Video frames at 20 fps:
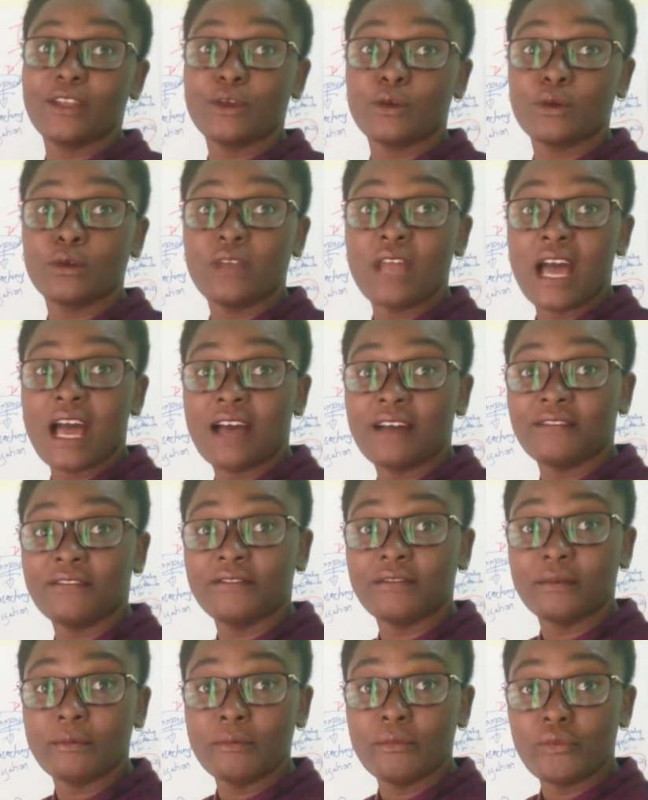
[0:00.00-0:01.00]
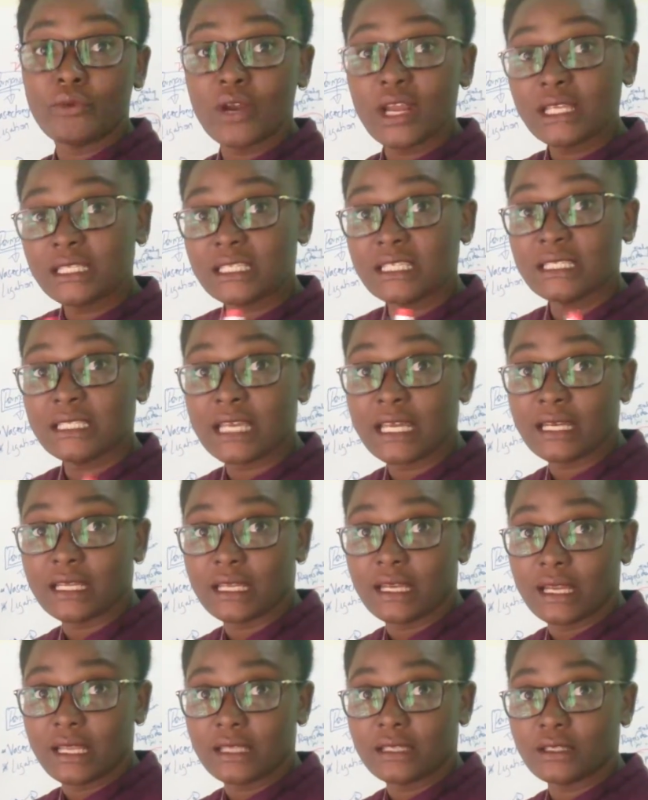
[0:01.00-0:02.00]
you could have breast
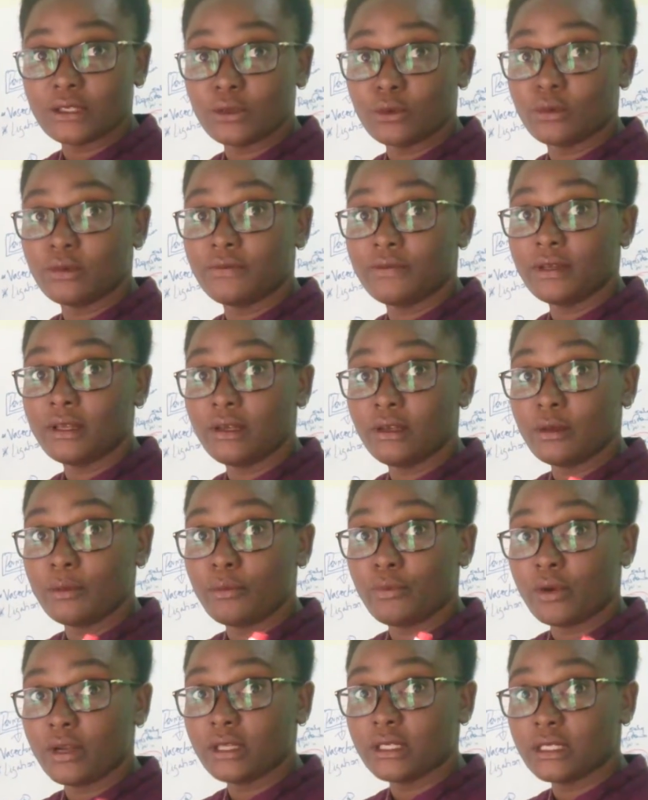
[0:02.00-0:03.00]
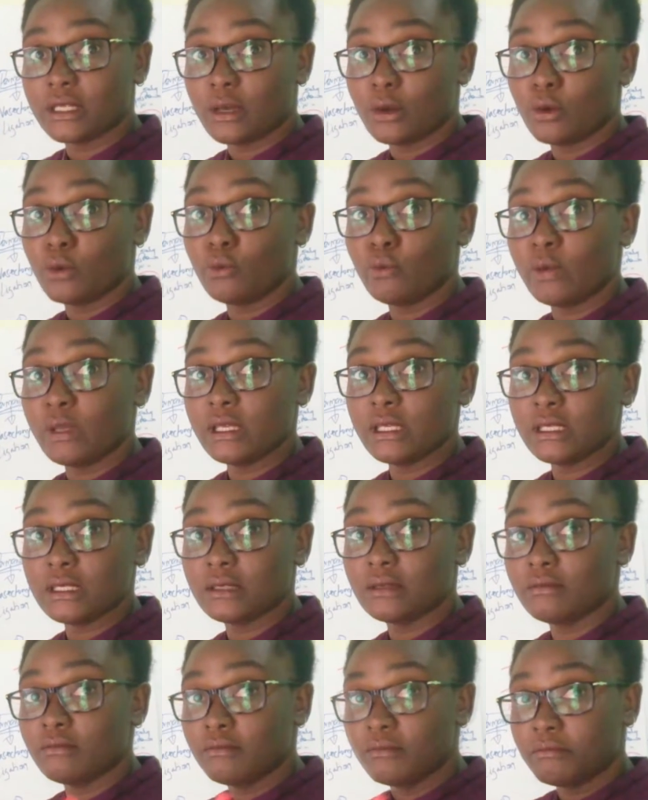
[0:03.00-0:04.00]
tenderness. You could feel your breasts are
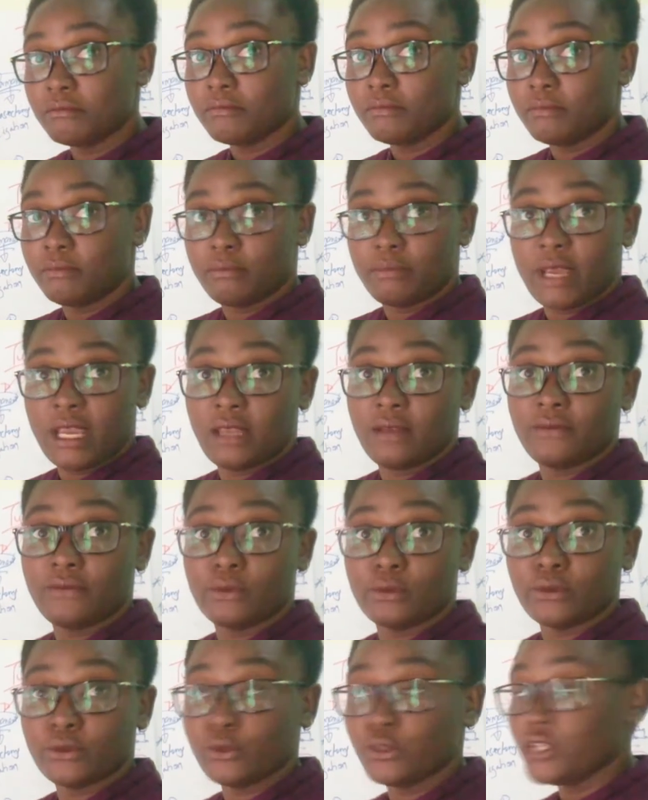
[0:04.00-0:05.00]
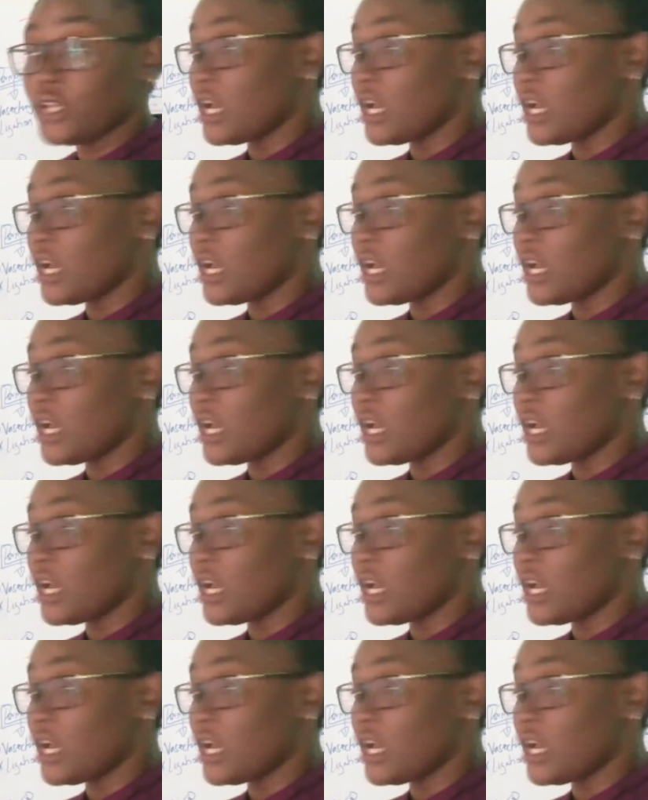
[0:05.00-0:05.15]
always painful to